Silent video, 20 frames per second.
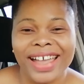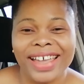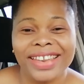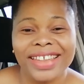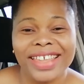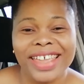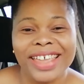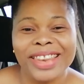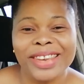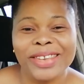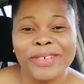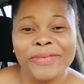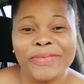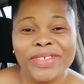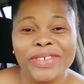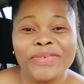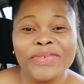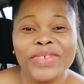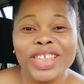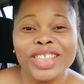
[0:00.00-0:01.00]
At the end of
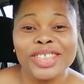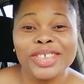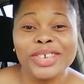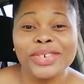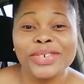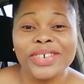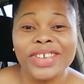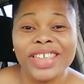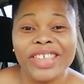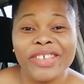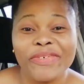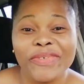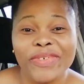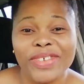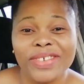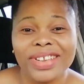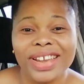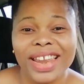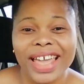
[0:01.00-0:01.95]
the video, if you